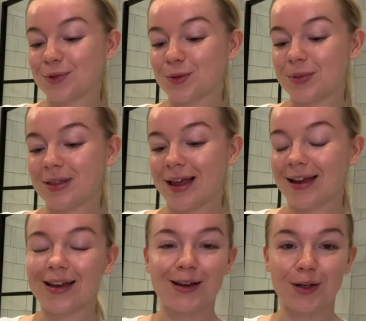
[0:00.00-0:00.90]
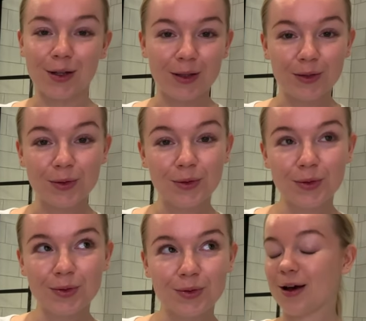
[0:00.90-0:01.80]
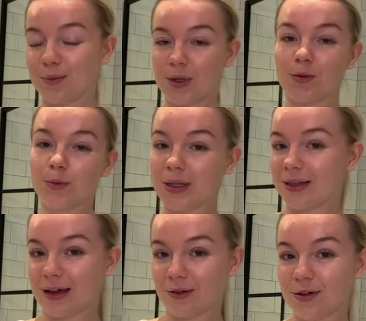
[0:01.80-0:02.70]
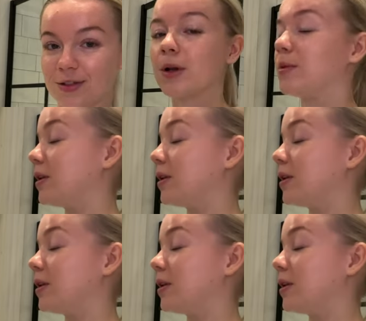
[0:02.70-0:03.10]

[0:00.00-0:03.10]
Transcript: it will be like a clue. It will be letters. Wait a